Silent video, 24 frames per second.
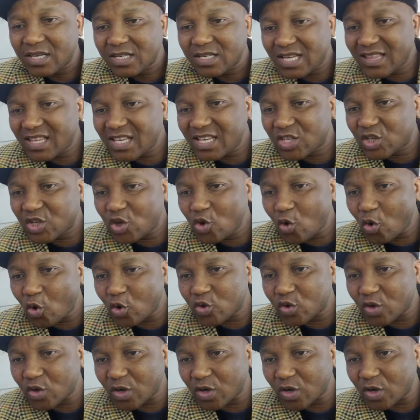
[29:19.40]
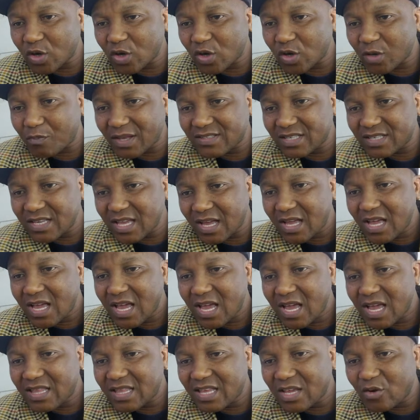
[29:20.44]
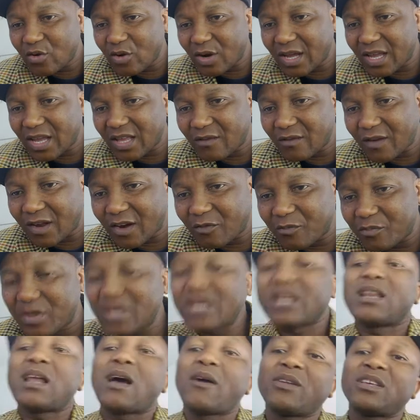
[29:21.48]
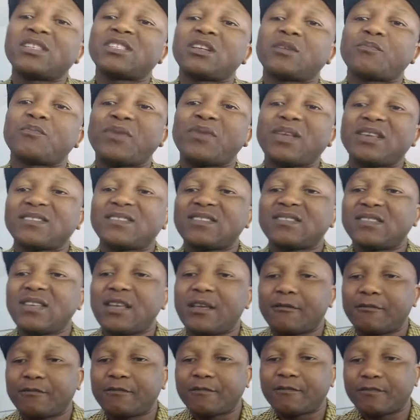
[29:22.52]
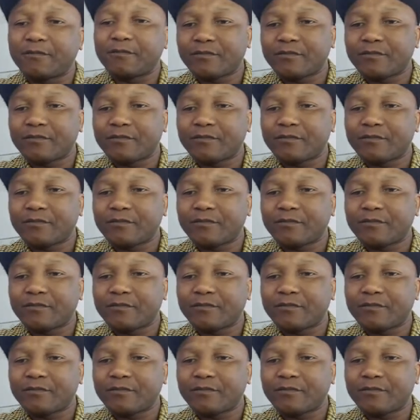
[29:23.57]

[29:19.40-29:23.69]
Take this Q also to place here. And then you're going to get the value of P. Now, let's replace and see.